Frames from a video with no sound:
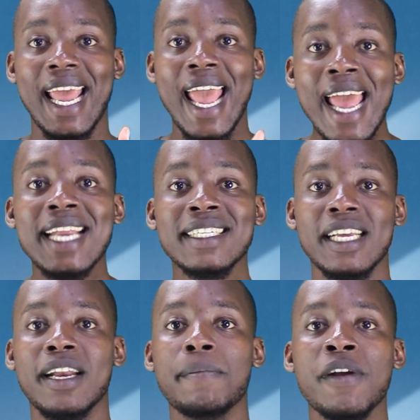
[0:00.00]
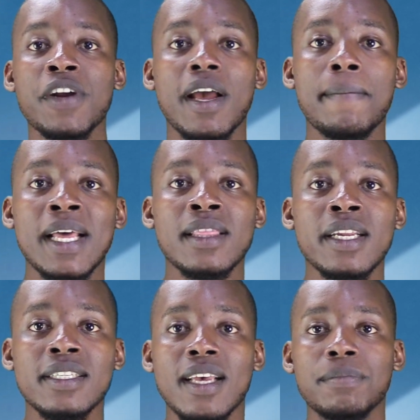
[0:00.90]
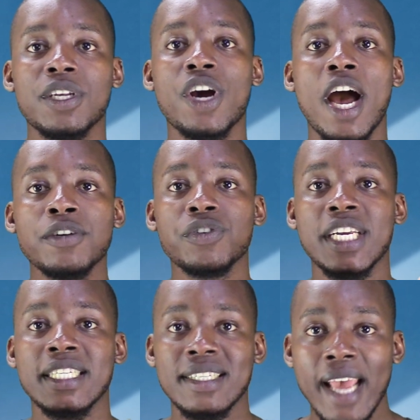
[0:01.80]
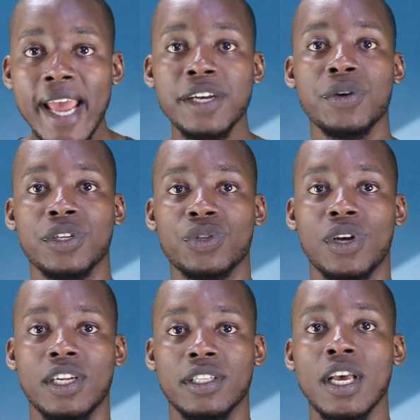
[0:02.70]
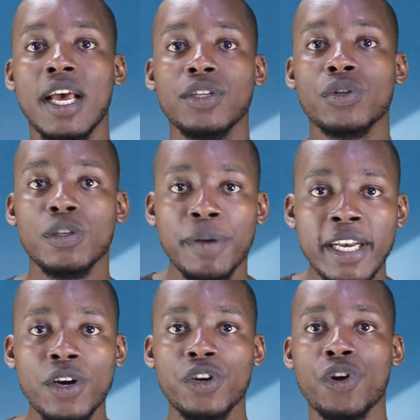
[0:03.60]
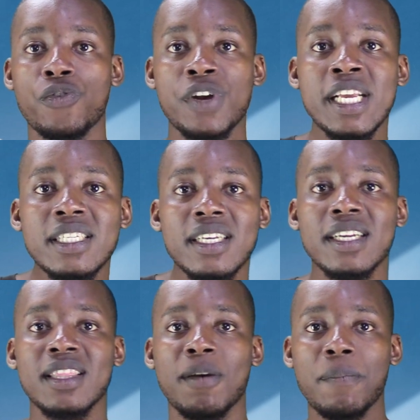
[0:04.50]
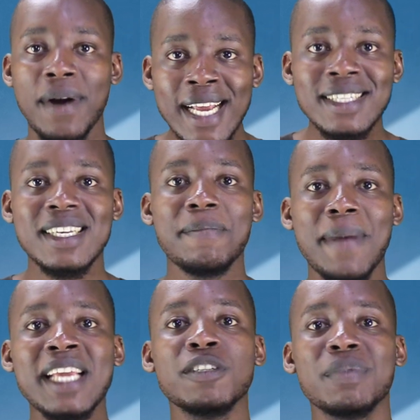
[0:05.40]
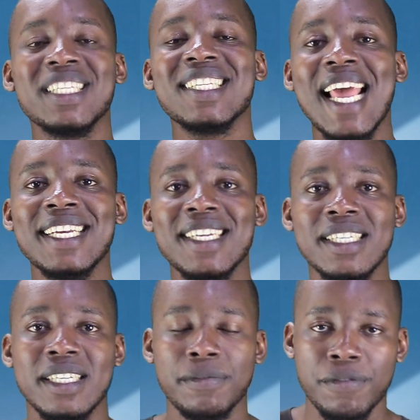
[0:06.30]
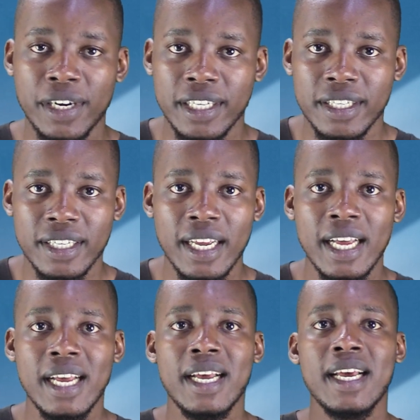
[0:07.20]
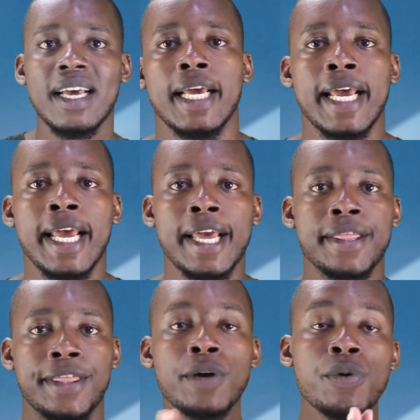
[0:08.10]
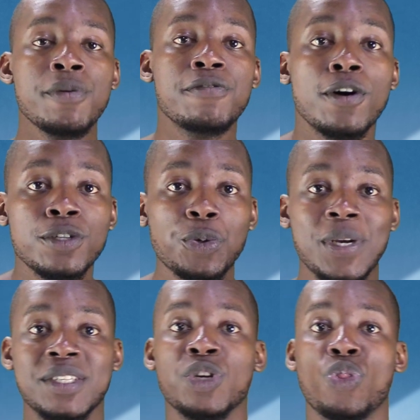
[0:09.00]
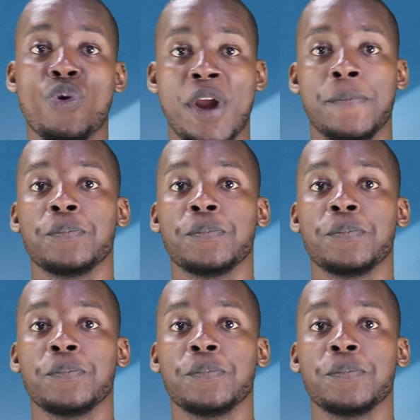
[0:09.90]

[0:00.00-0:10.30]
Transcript: And in America, monthly subs are 110 US dollars. So depending on your region, the pricing might be slightly different. Then we move on to question 3.